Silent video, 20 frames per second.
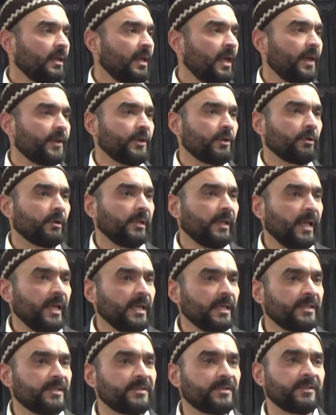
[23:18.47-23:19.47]
And your
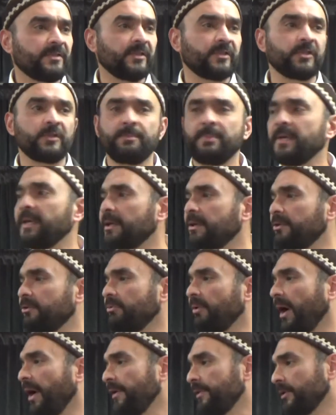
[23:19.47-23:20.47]
legs to speak.
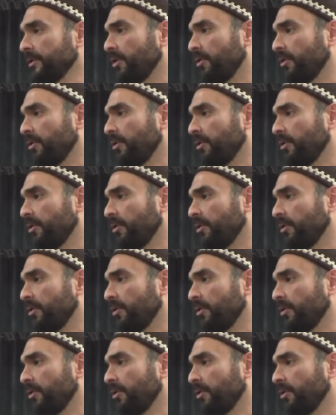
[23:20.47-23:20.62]
To either